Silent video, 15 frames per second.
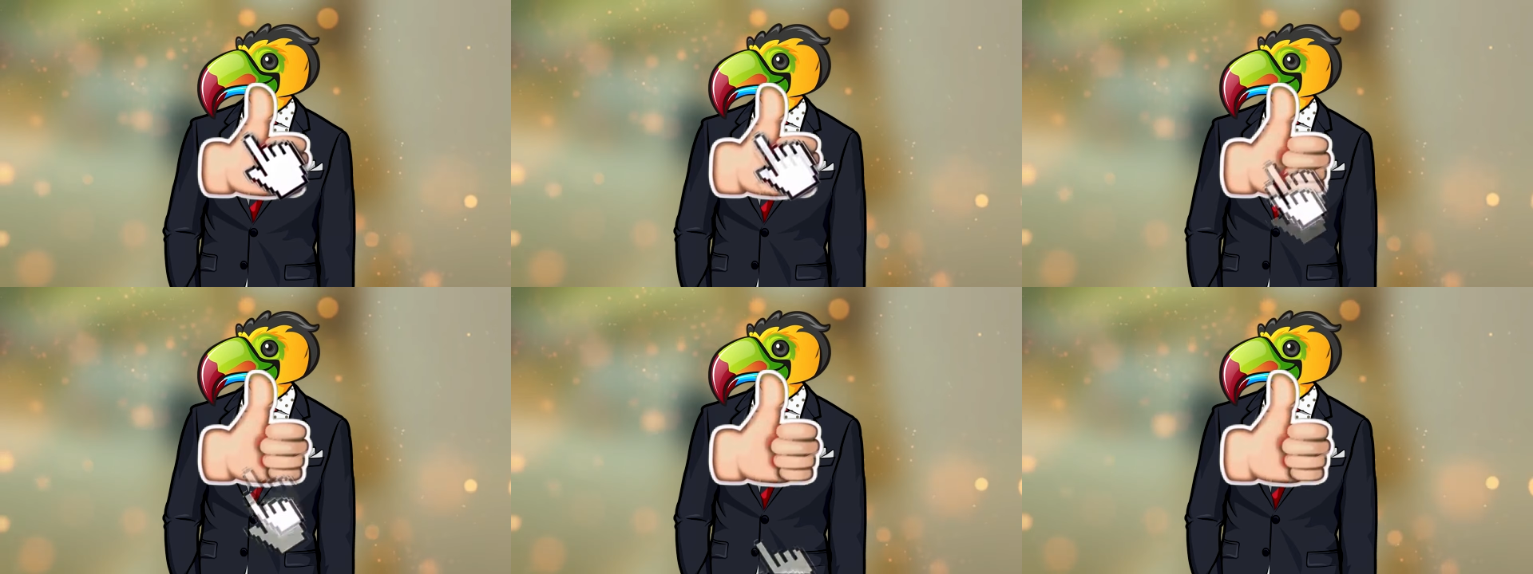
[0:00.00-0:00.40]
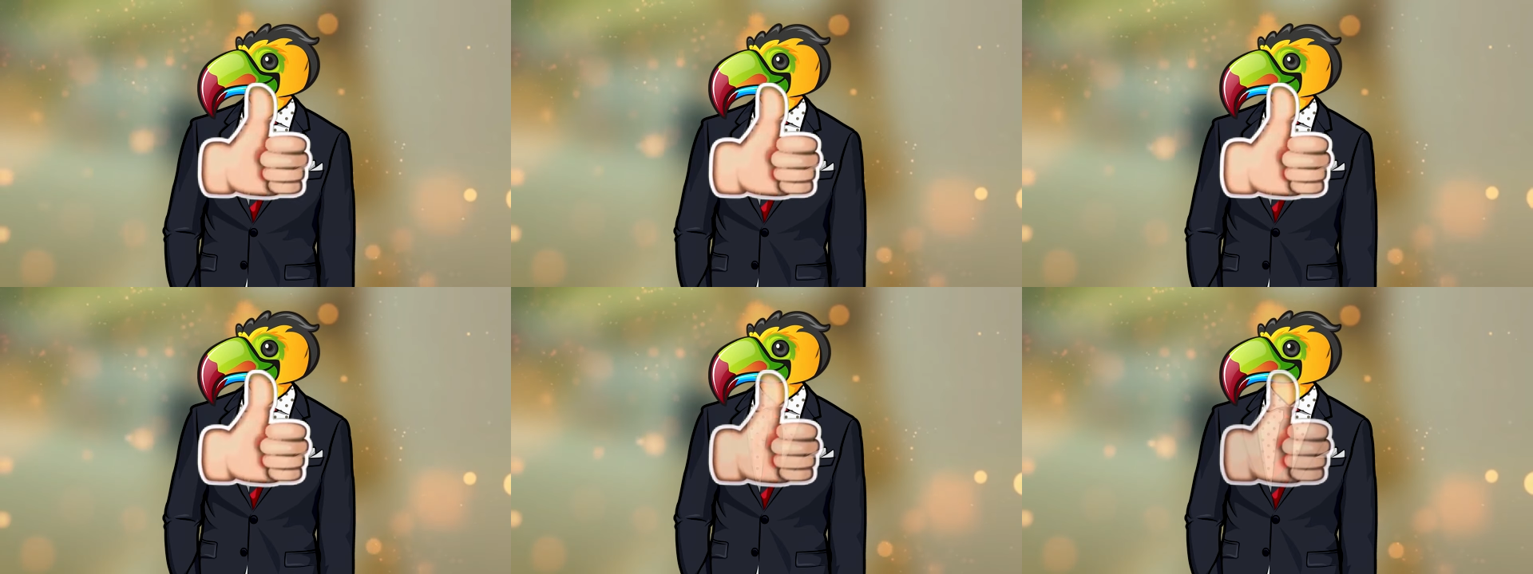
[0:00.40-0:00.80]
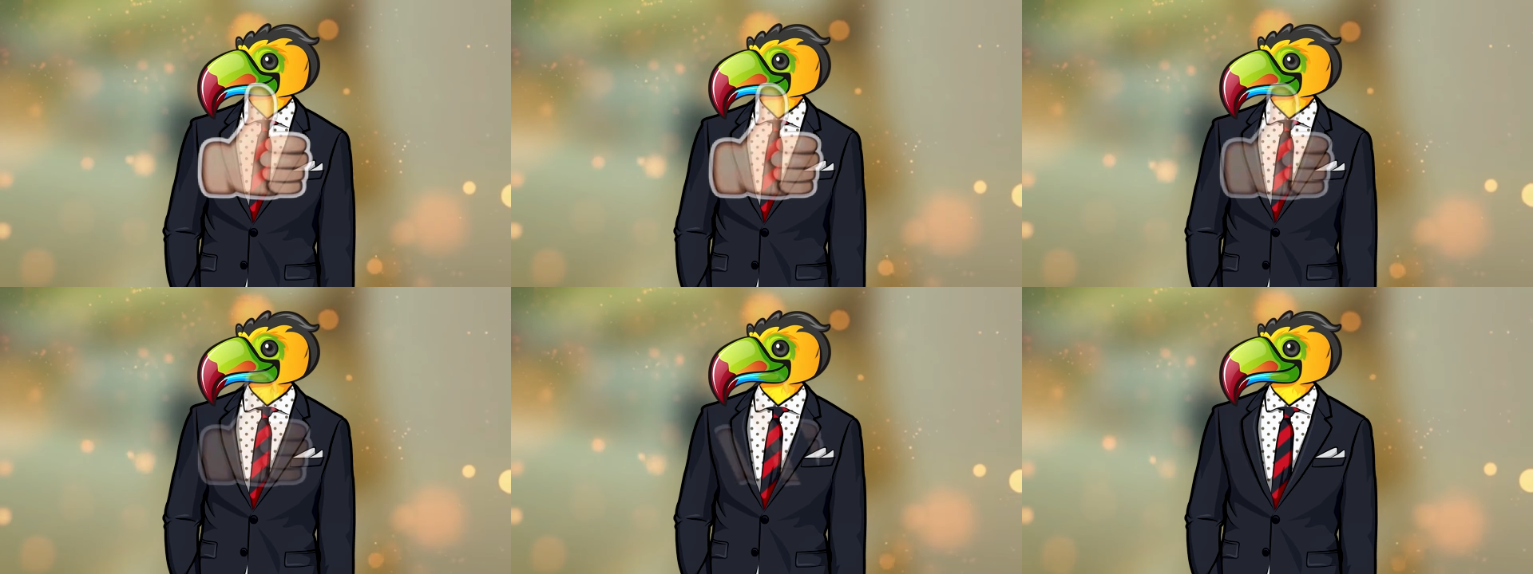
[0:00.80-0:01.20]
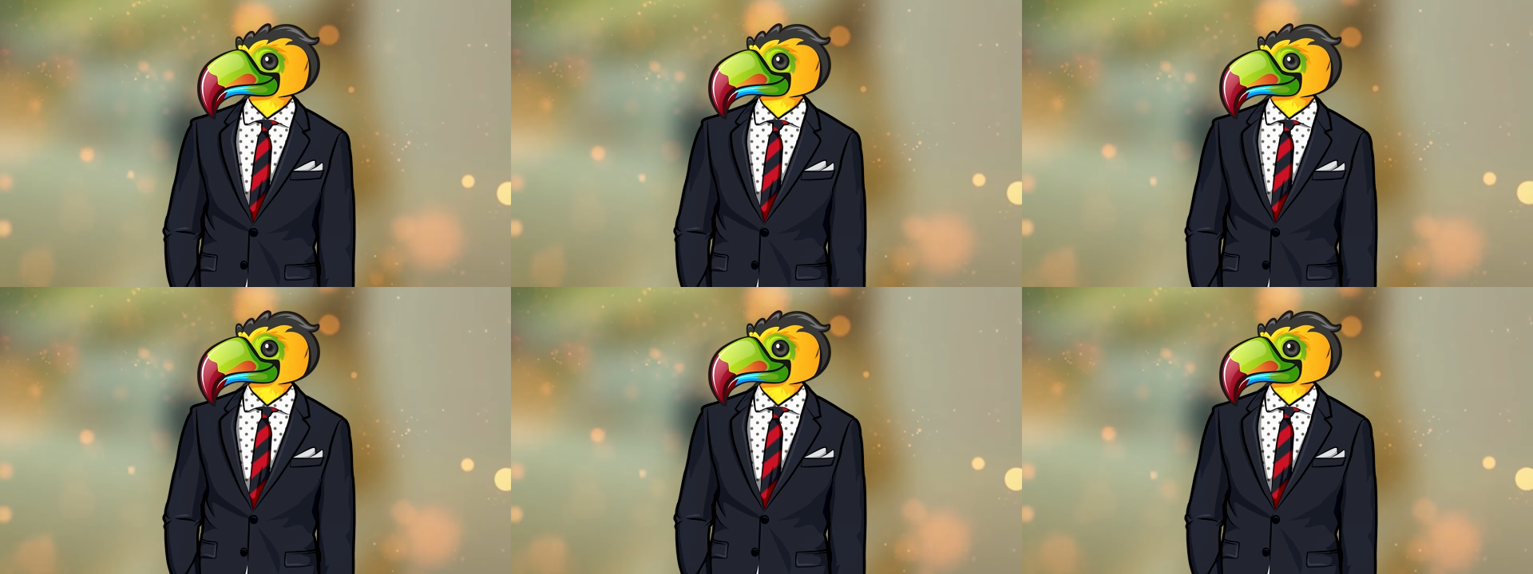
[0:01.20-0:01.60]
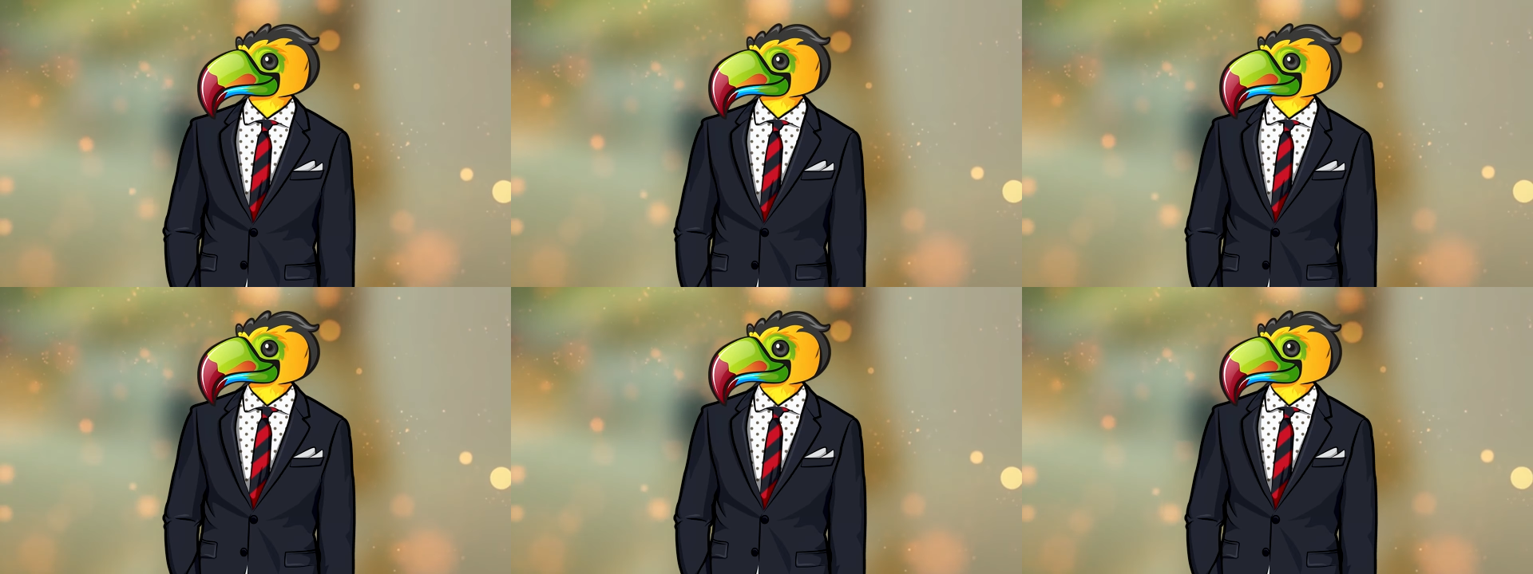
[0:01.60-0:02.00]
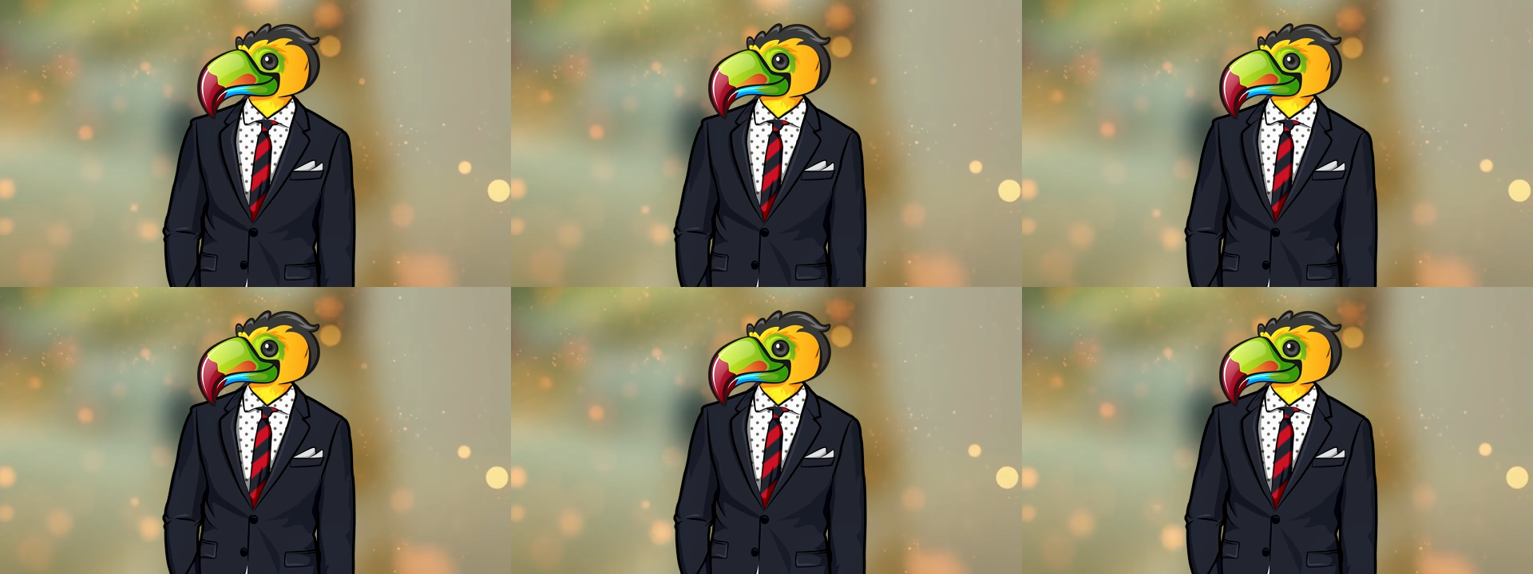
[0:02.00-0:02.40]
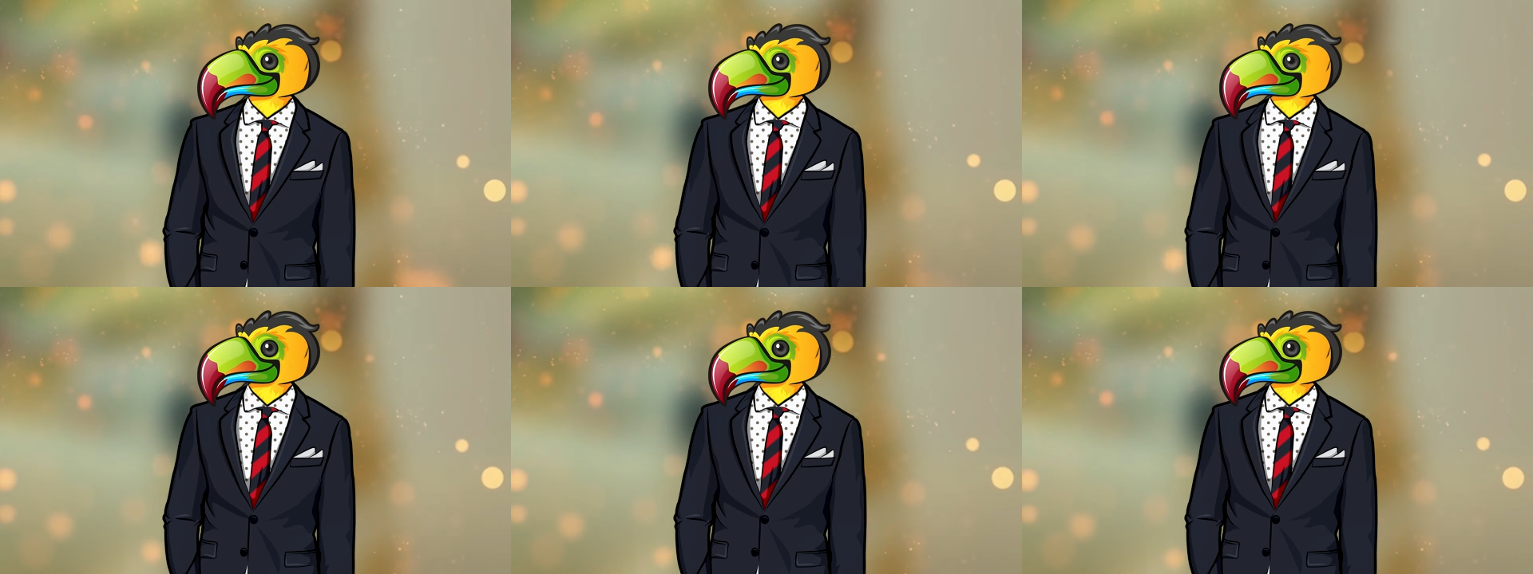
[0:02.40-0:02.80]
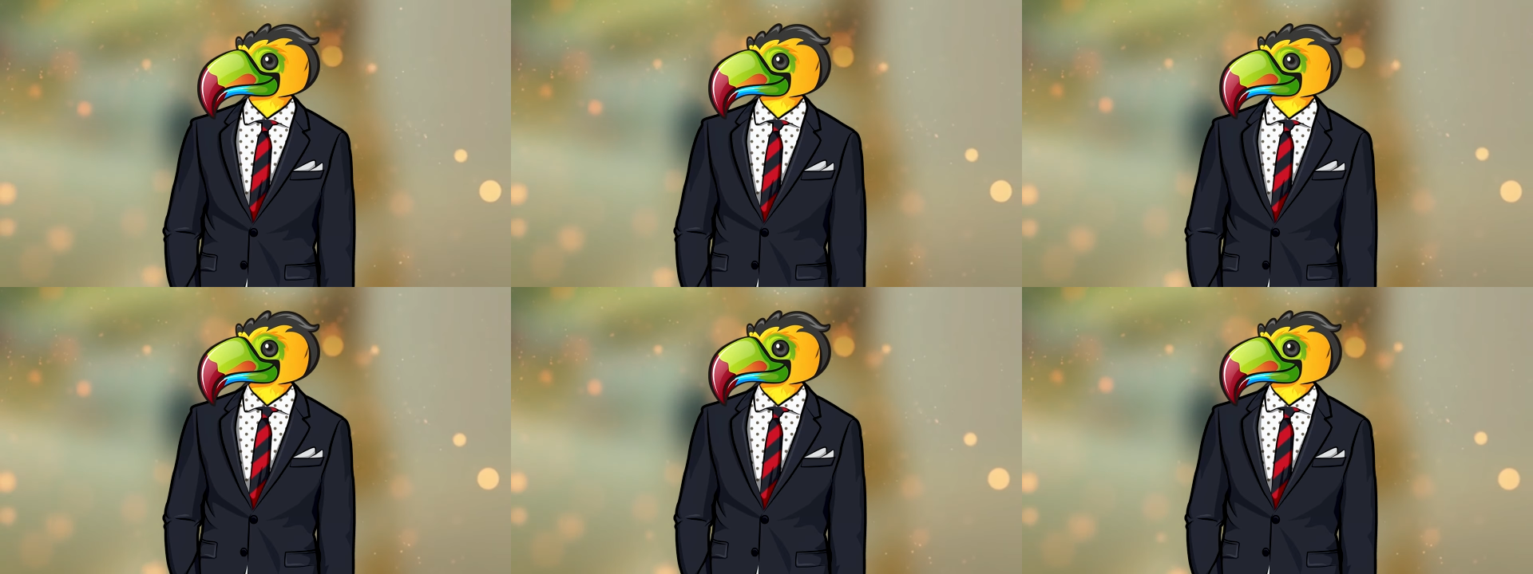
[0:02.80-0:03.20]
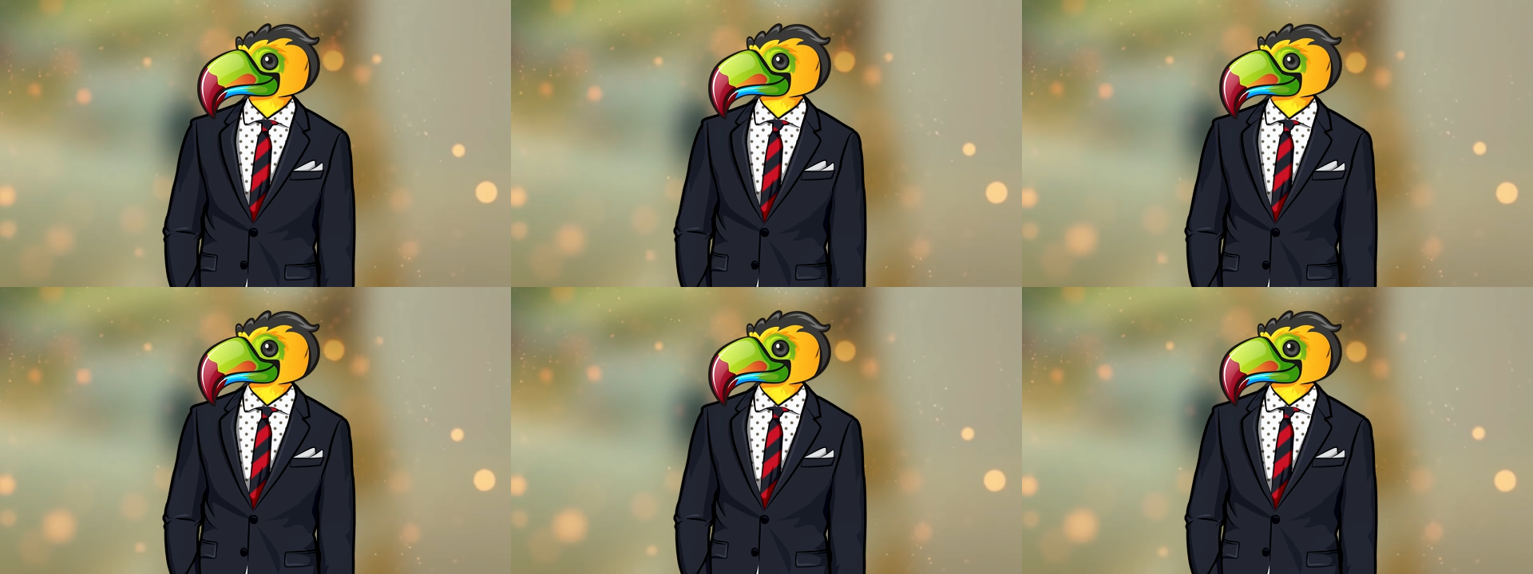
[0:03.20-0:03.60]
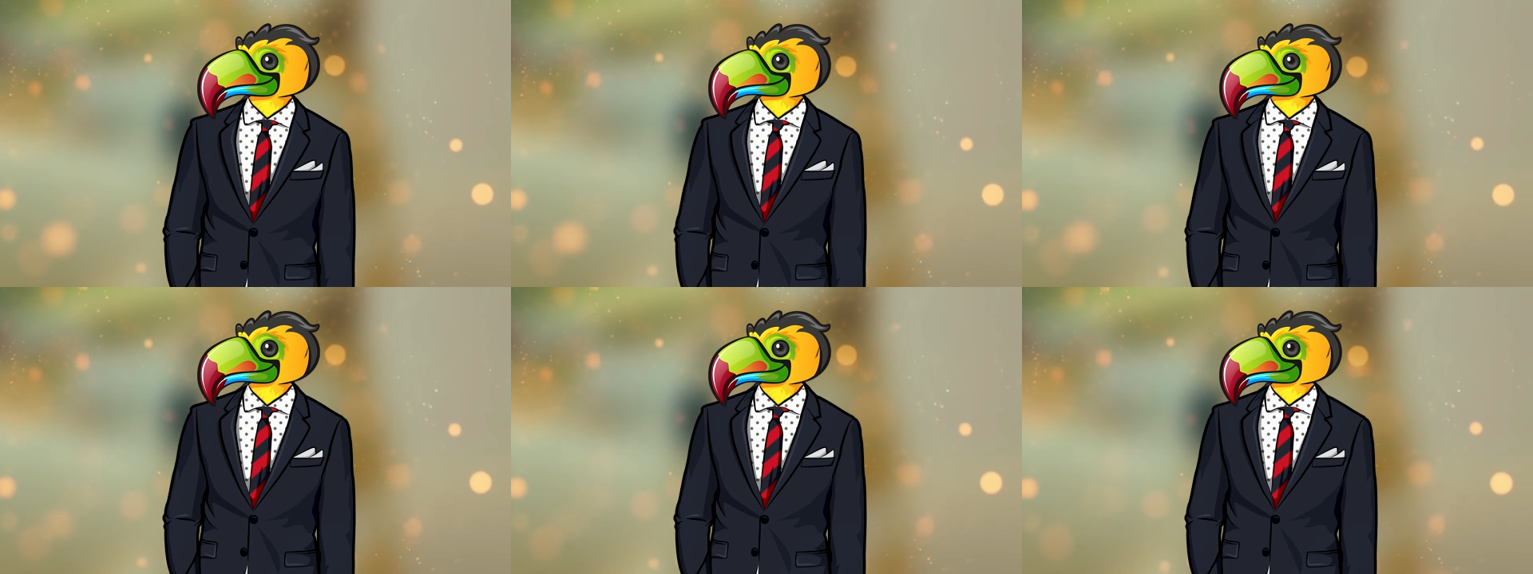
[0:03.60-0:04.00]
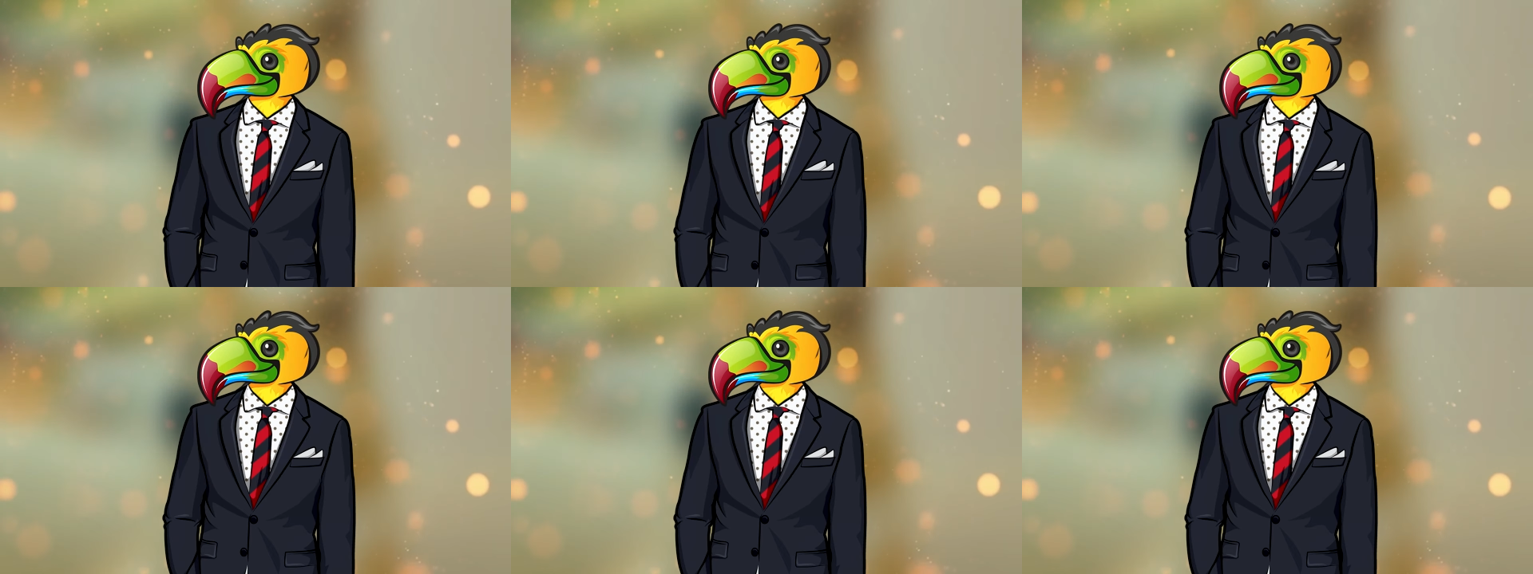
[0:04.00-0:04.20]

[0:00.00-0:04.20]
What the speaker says: (no speaker visible)